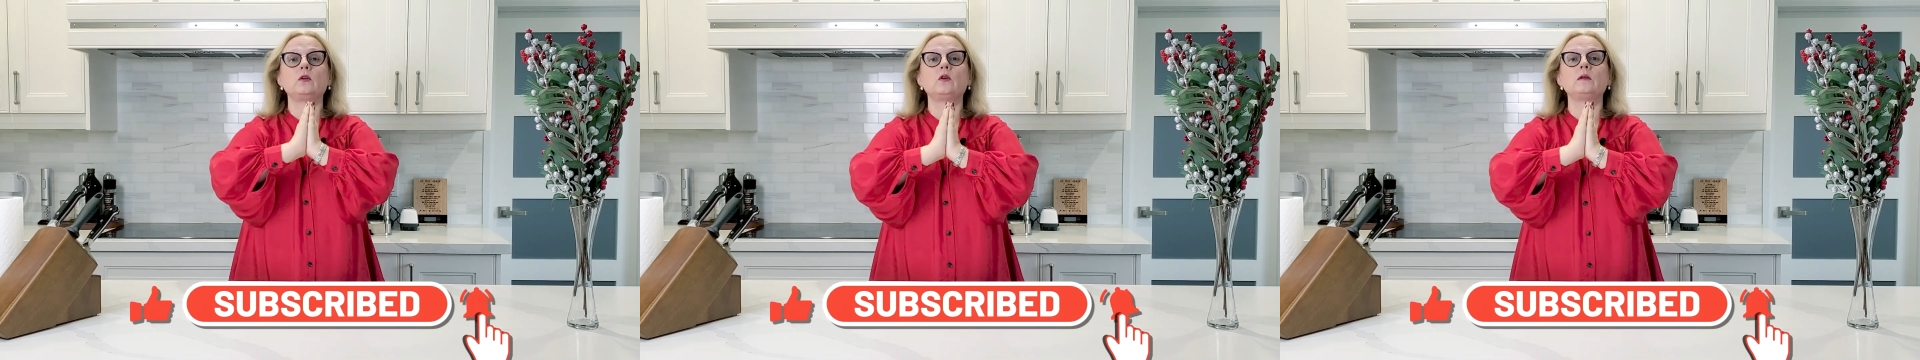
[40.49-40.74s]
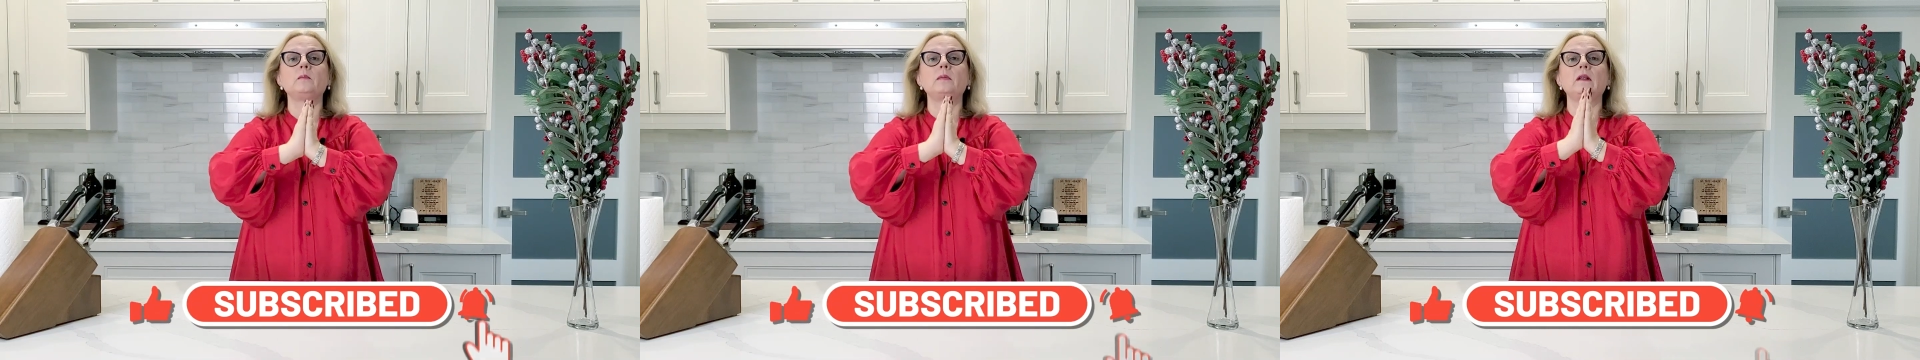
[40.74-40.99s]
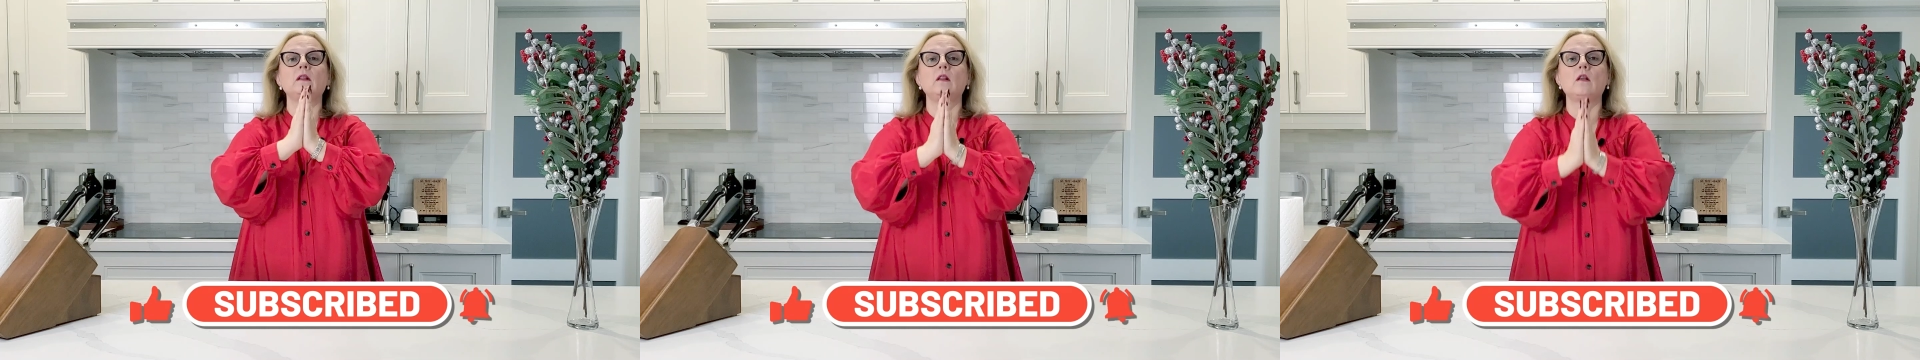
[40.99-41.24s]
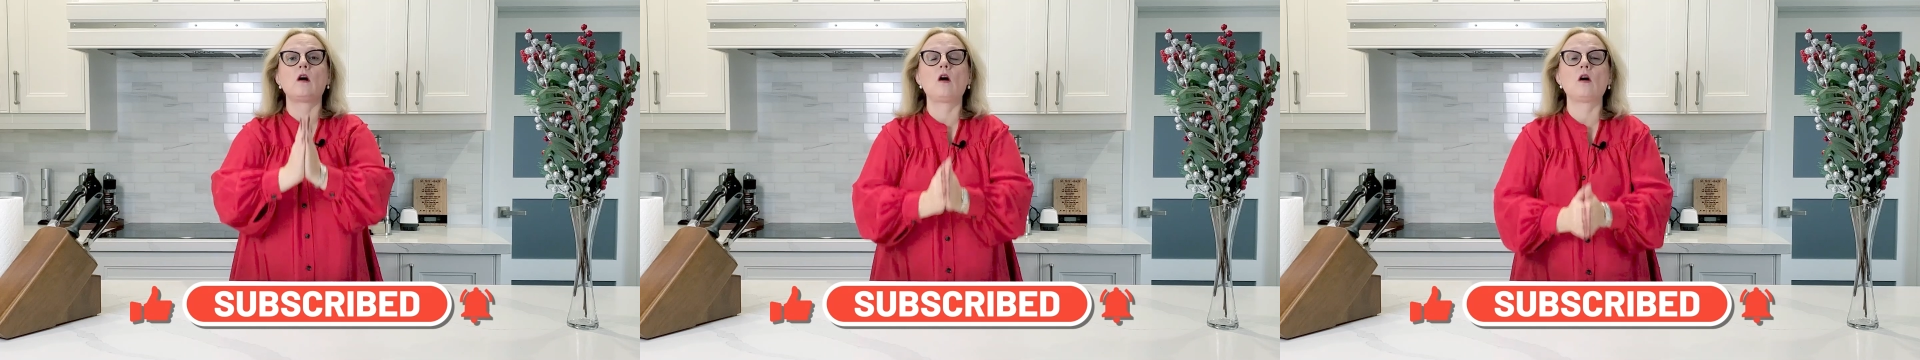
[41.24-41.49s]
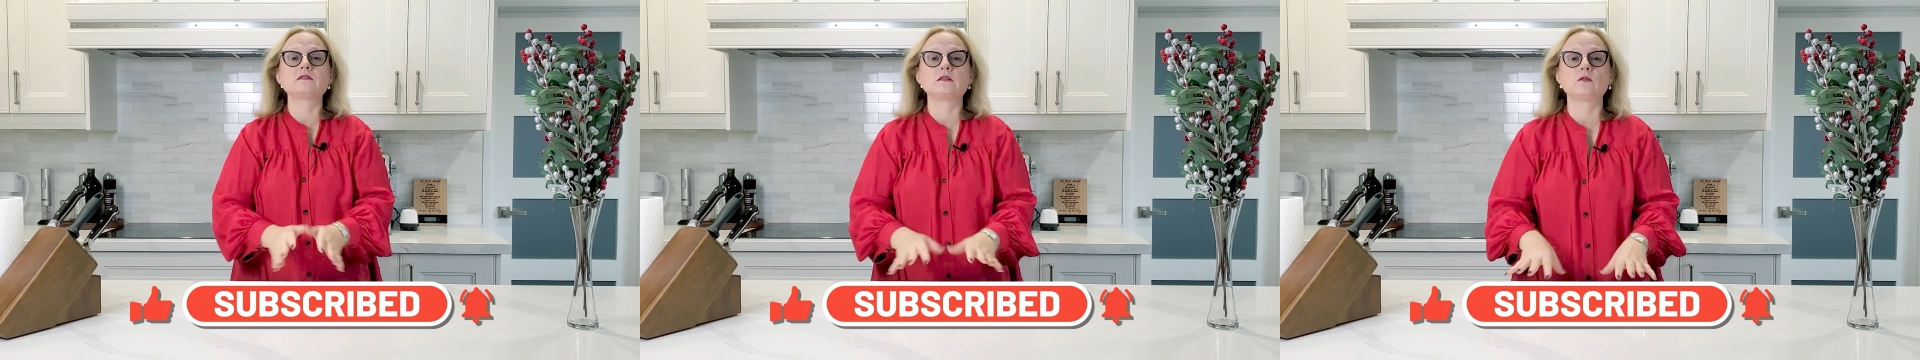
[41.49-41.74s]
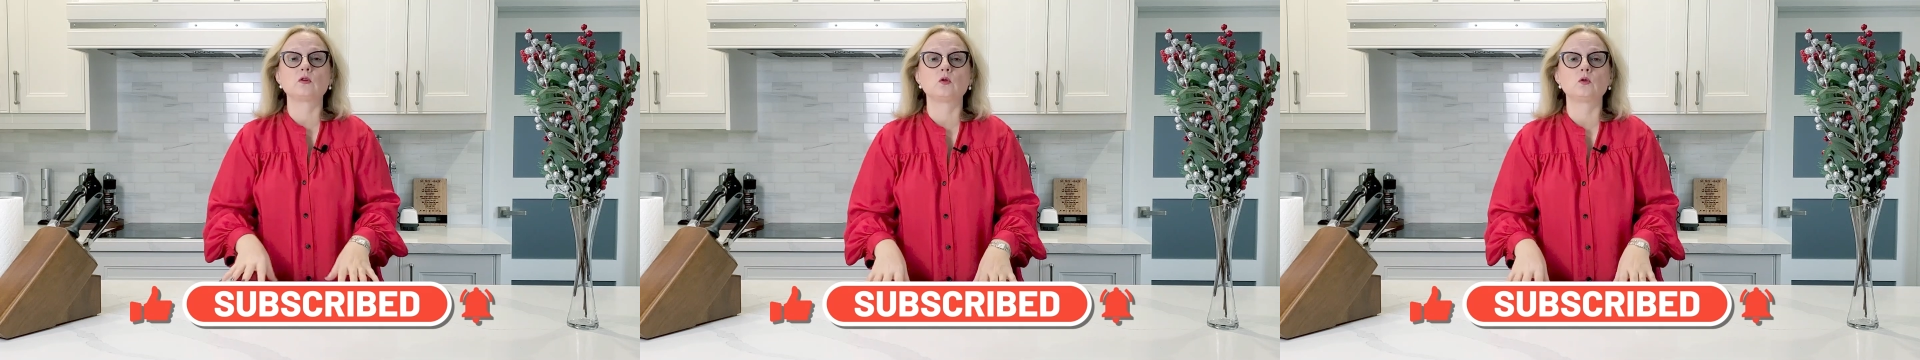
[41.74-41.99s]
gonna be
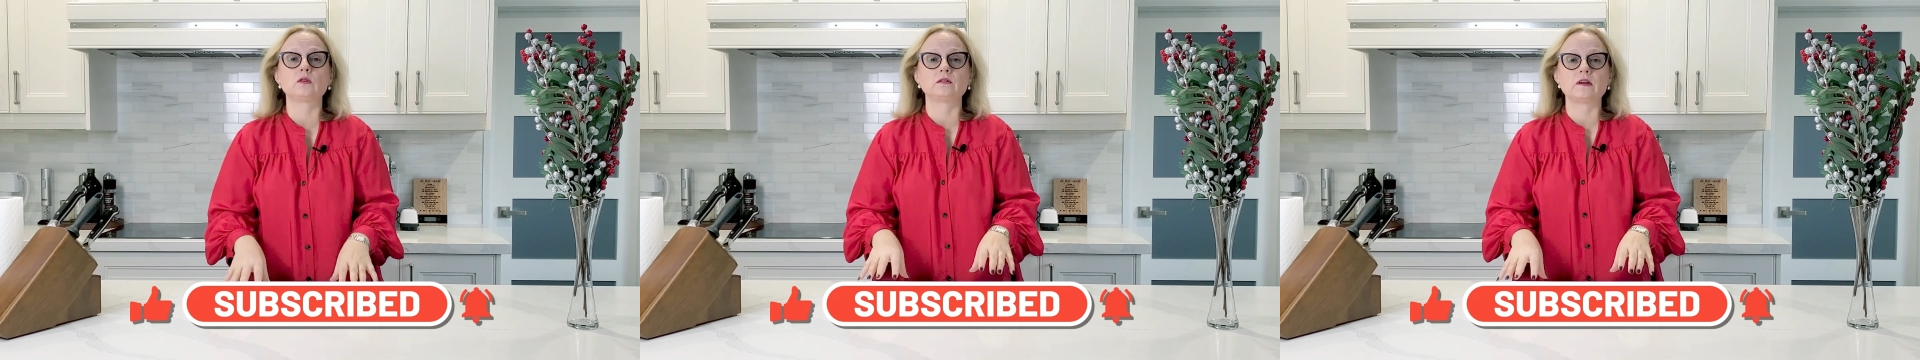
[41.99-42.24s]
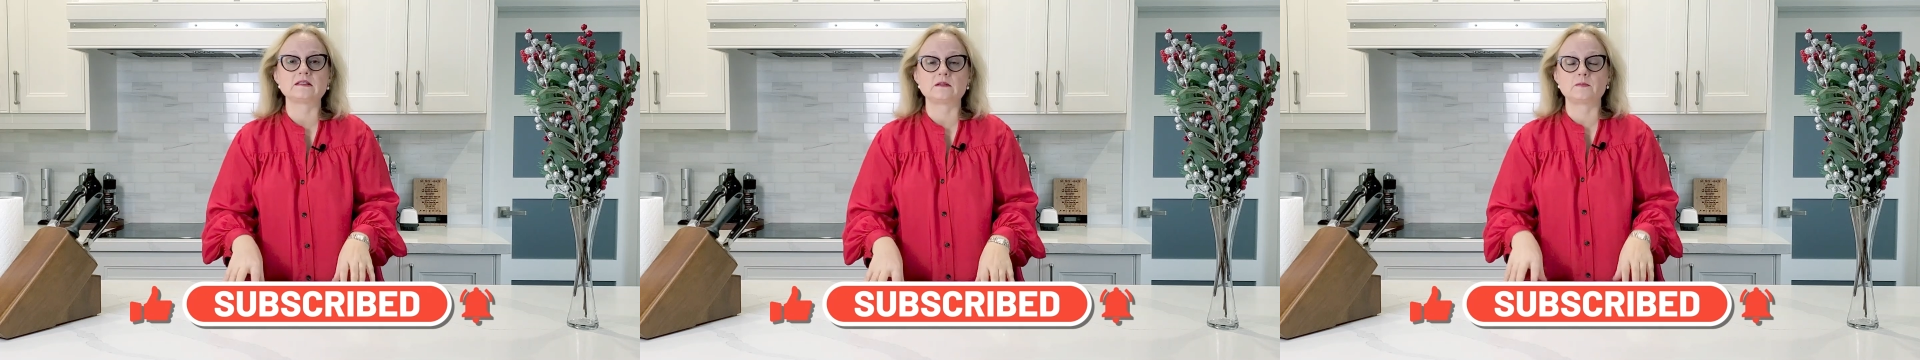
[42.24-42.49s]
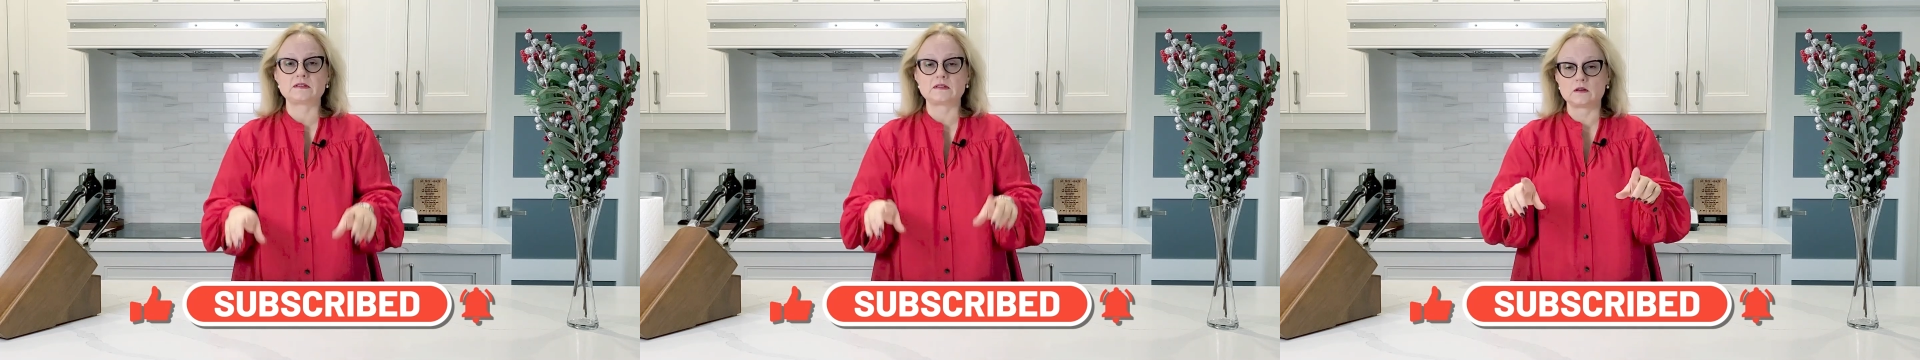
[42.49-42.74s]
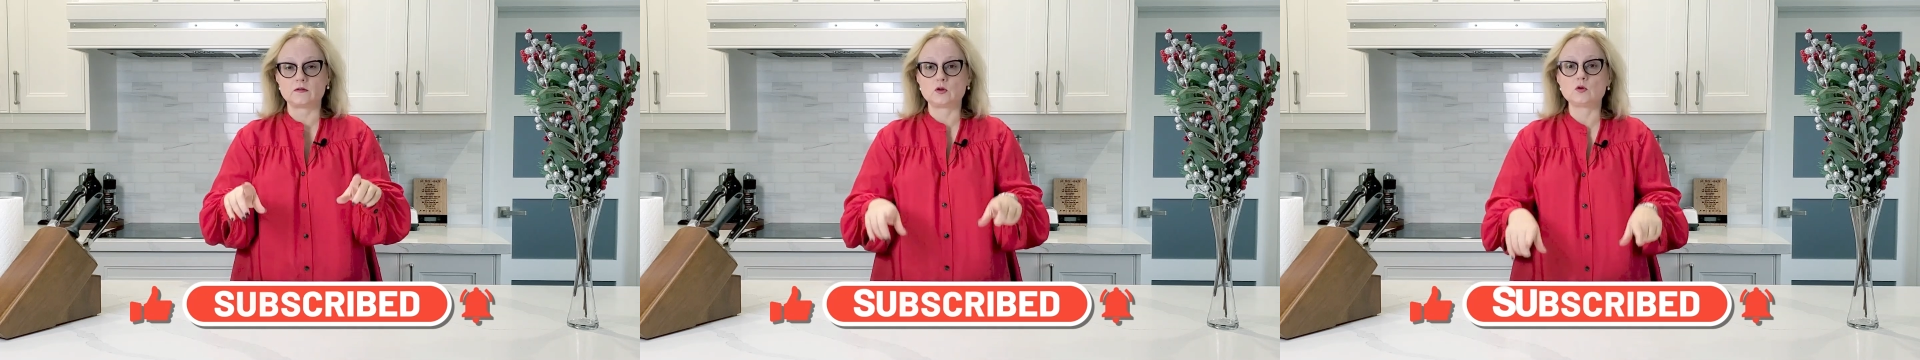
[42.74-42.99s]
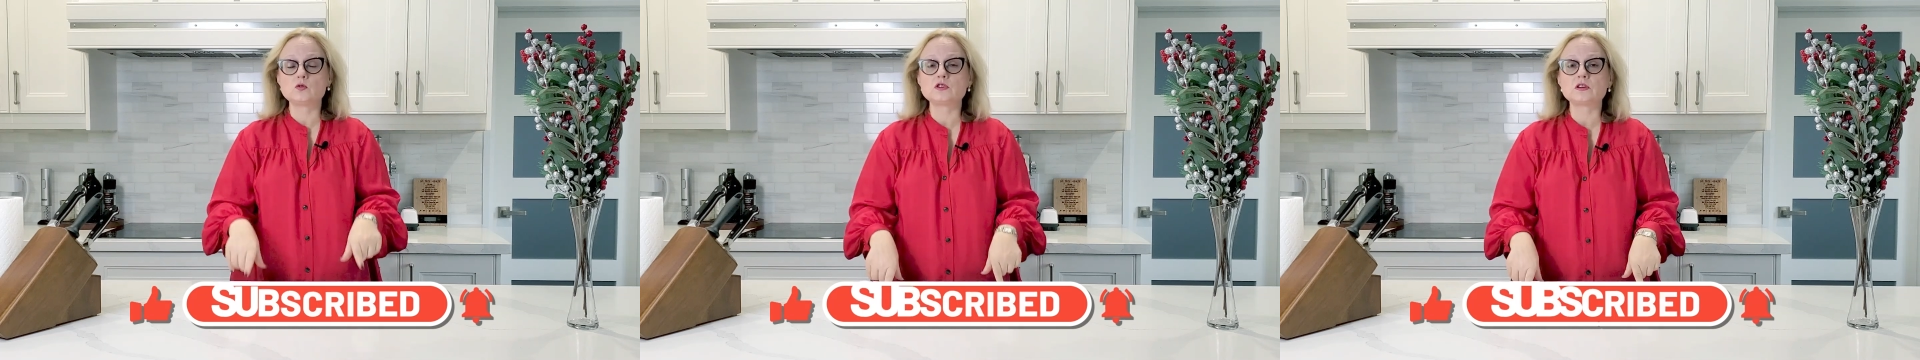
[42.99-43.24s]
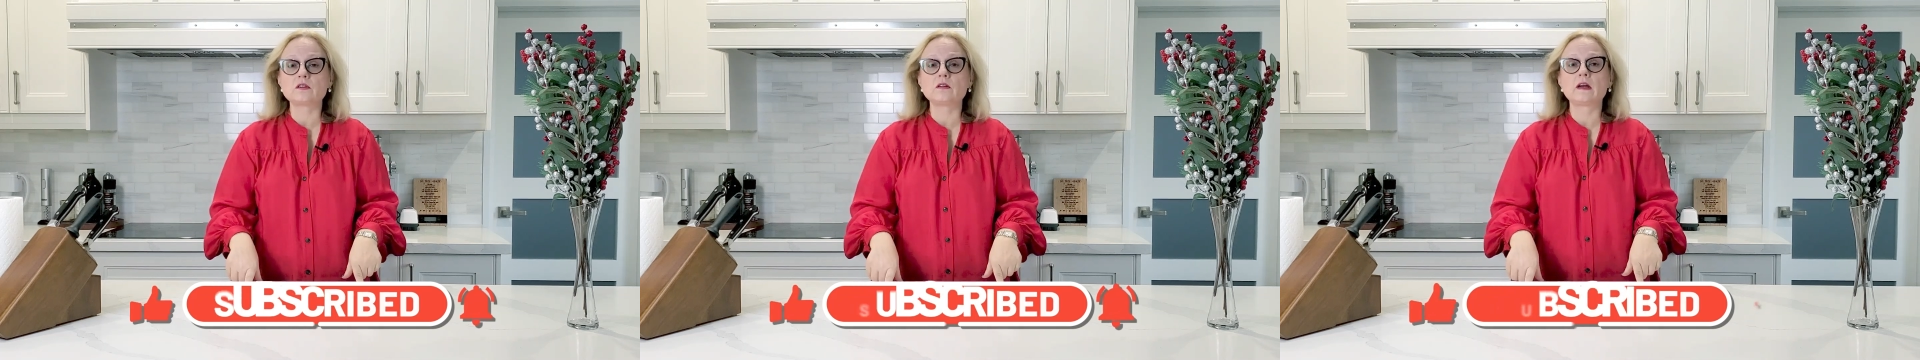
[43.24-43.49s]
lots of good recipes in the
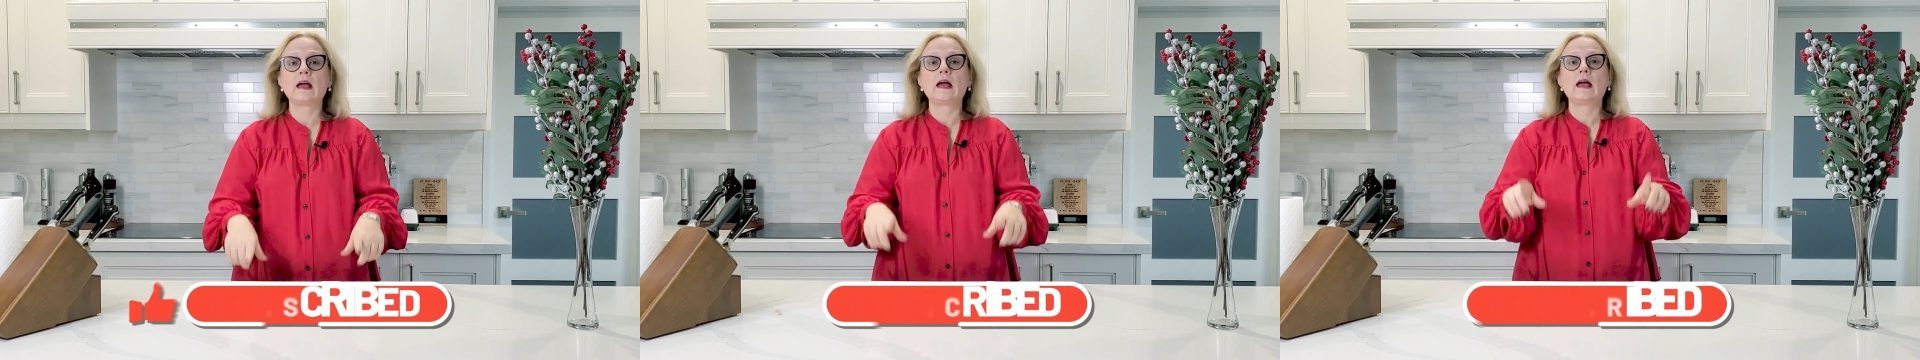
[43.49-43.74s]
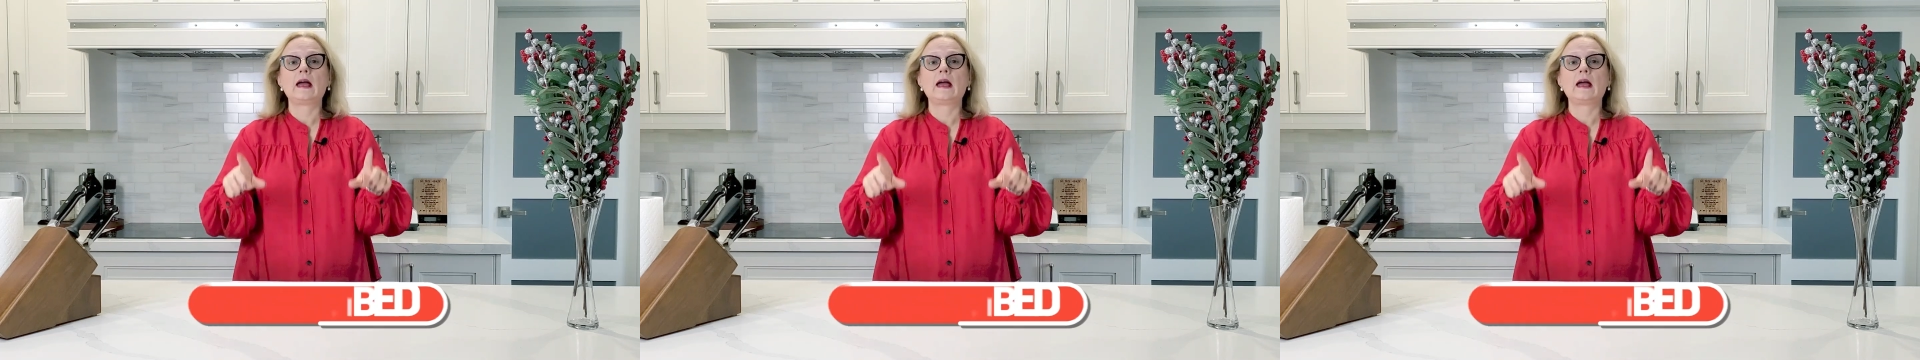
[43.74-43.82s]
future.